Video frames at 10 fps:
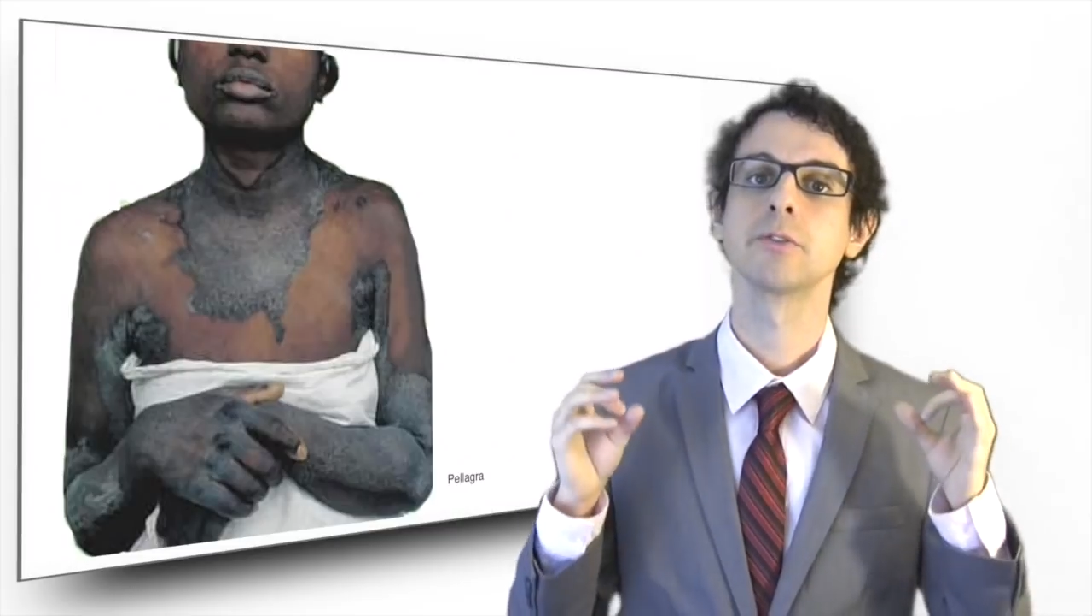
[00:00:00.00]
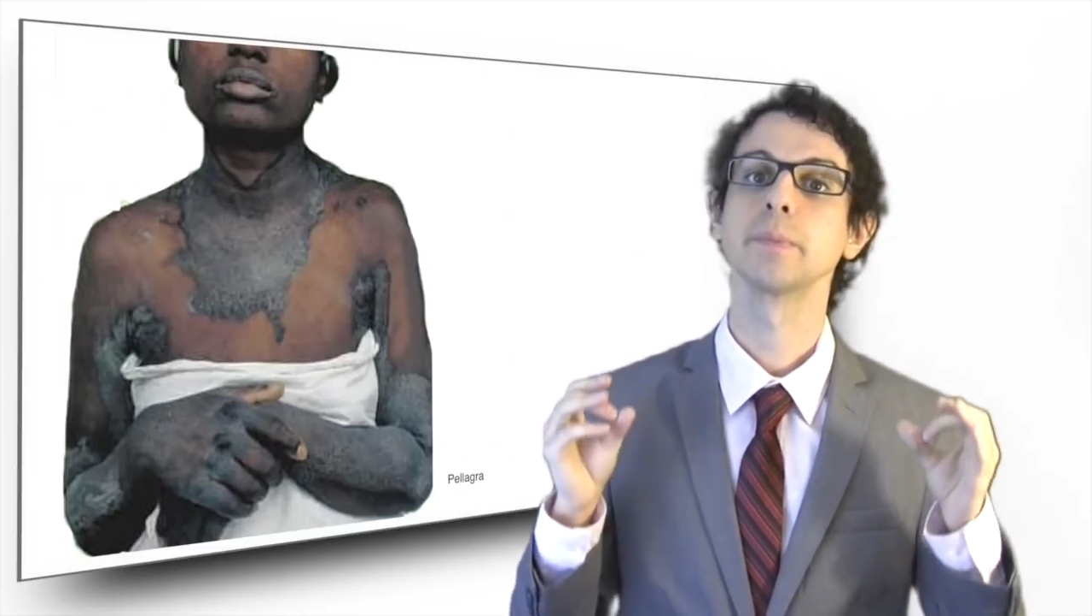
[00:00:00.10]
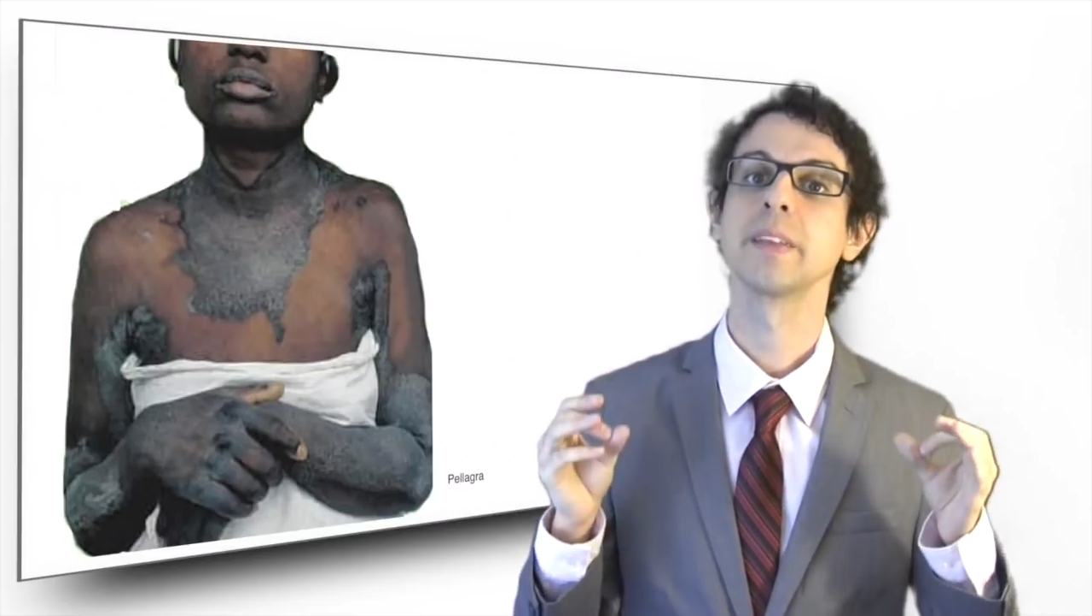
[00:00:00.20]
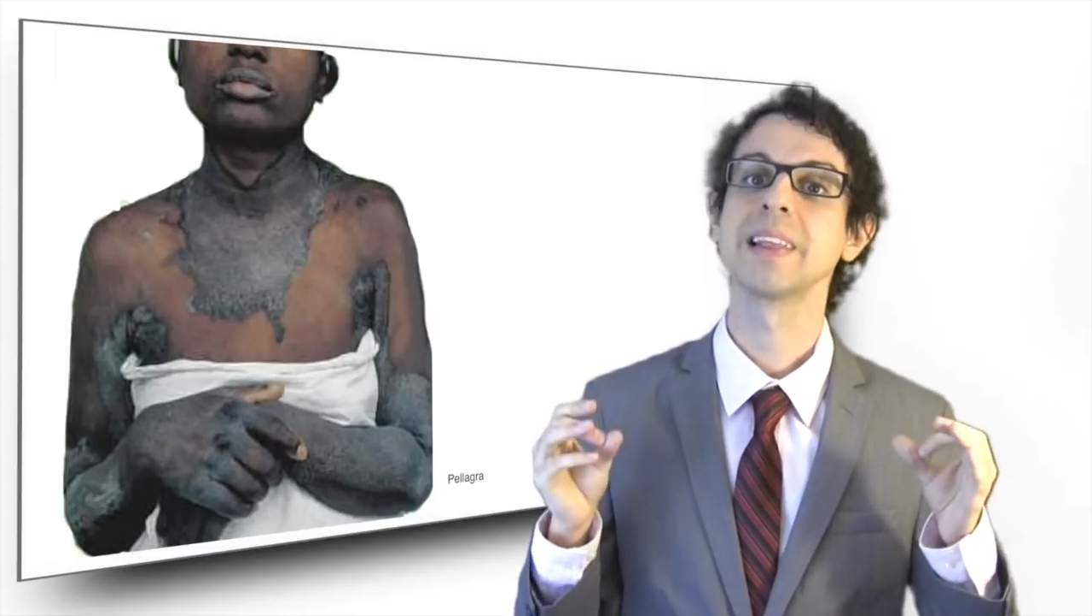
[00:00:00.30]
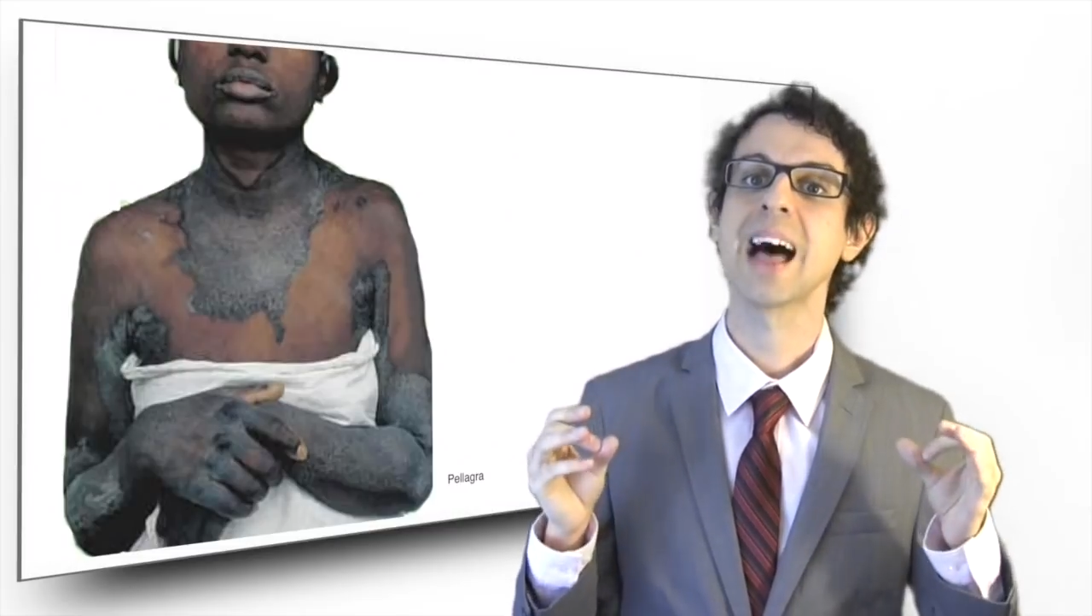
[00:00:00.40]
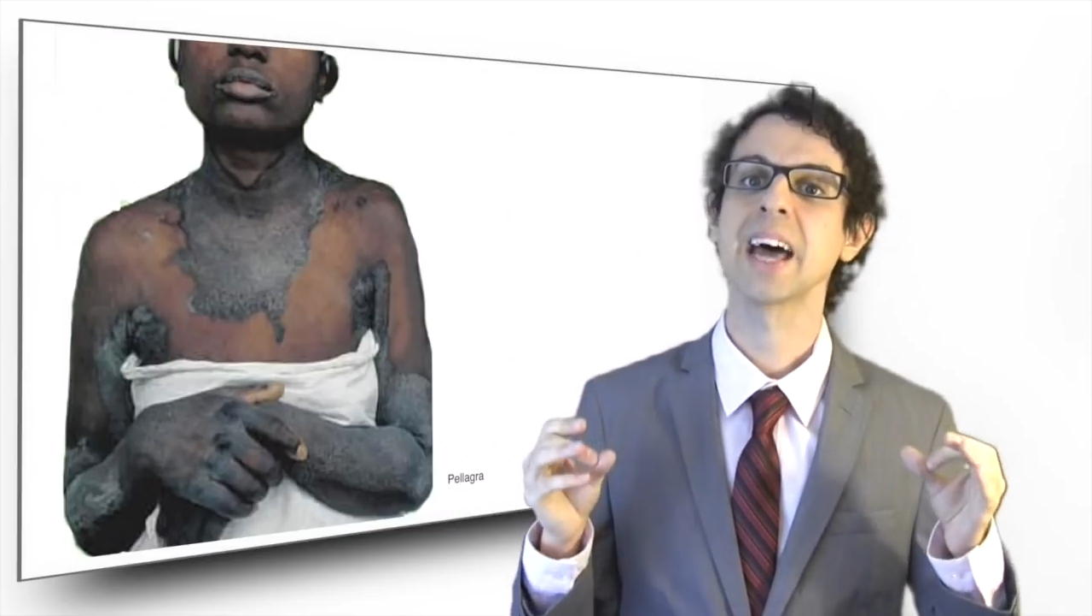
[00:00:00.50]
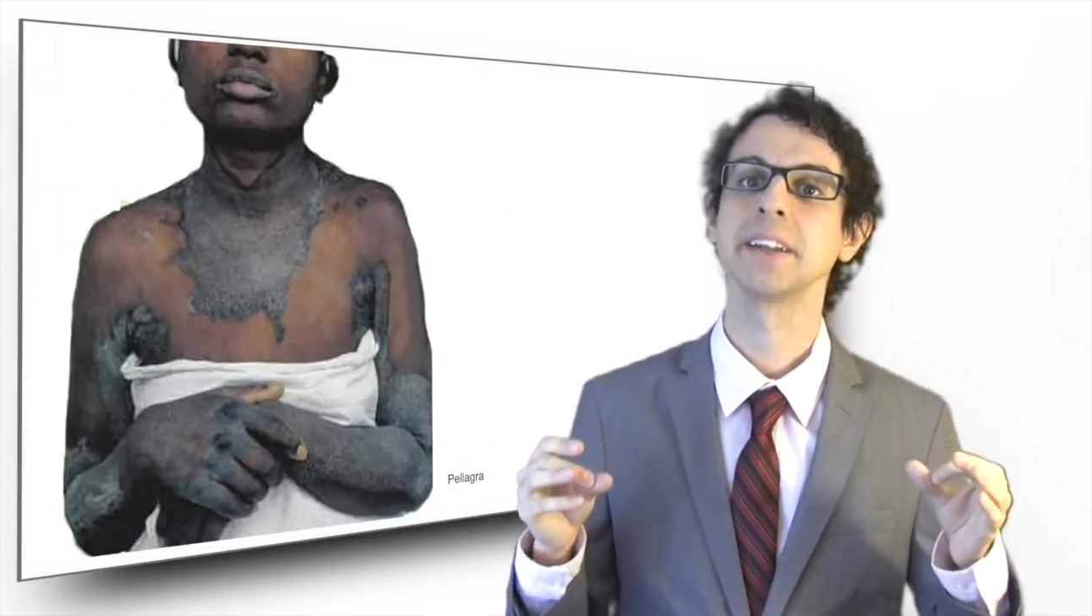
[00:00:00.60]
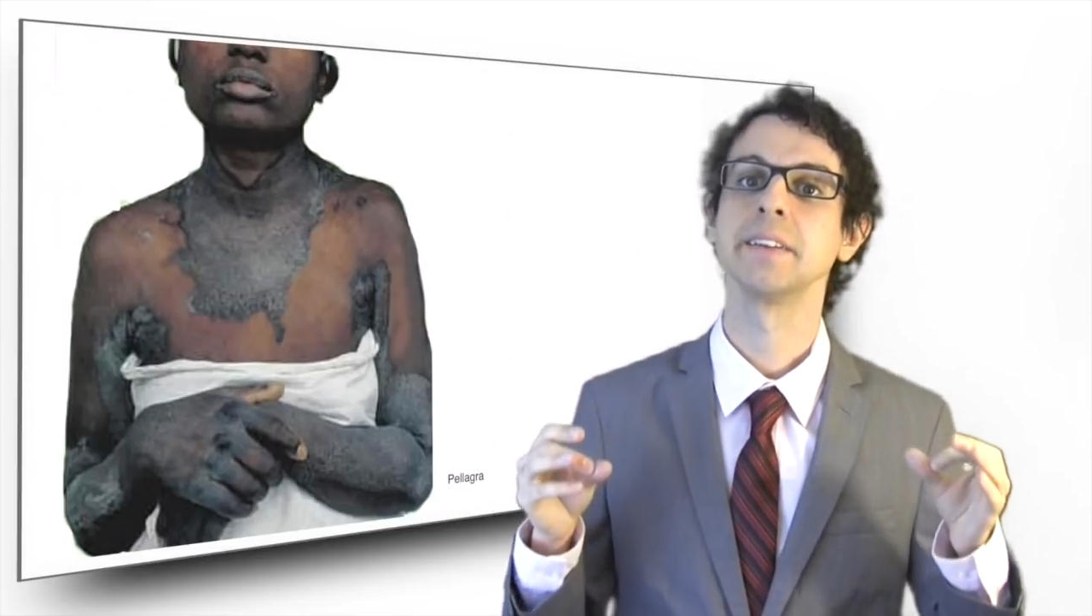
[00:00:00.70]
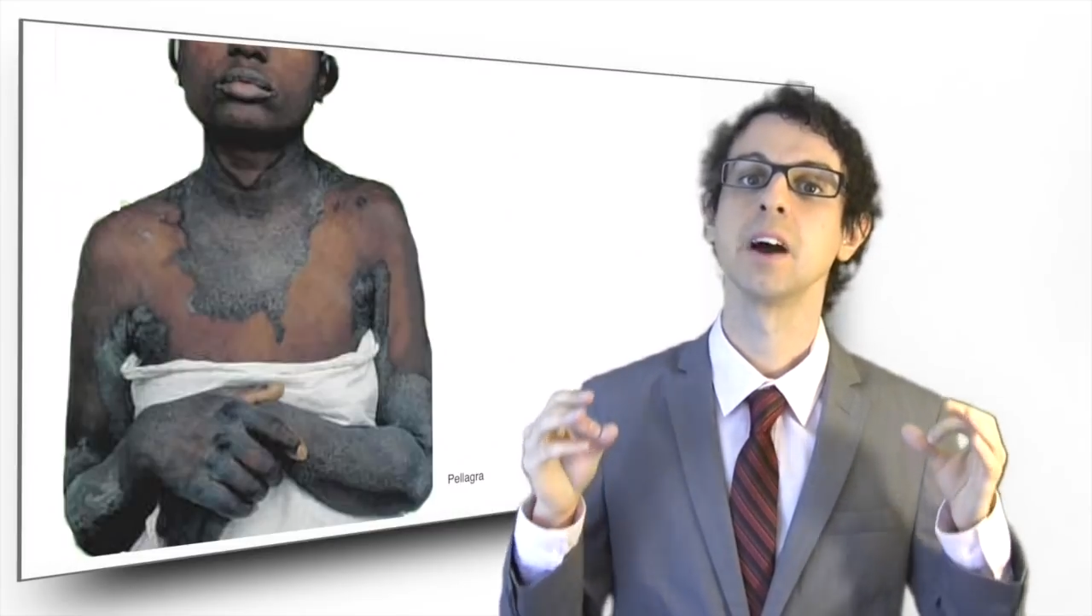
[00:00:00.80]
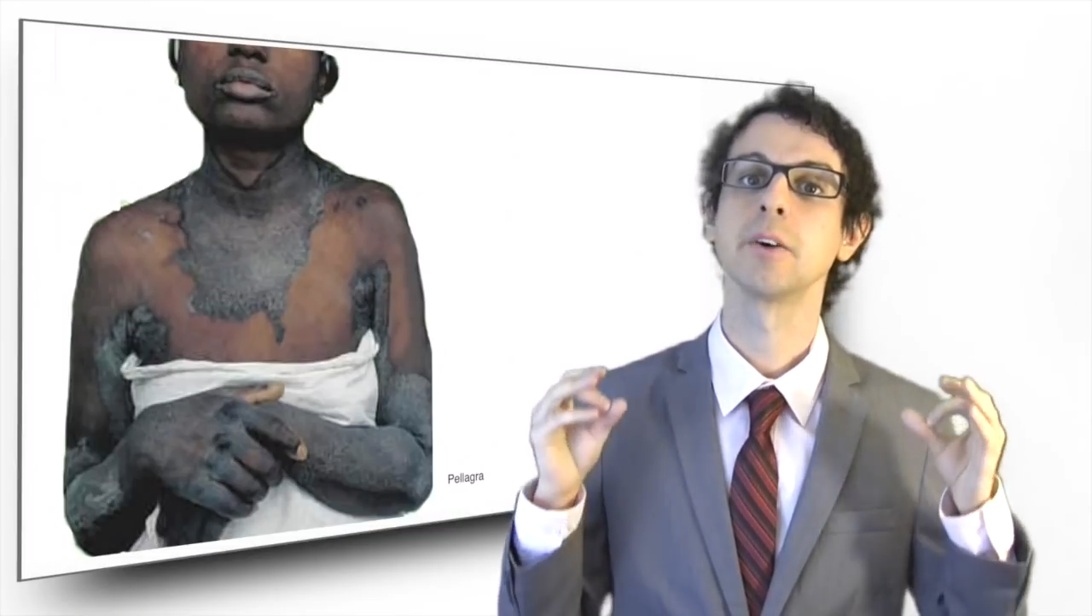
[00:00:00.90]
from the Latin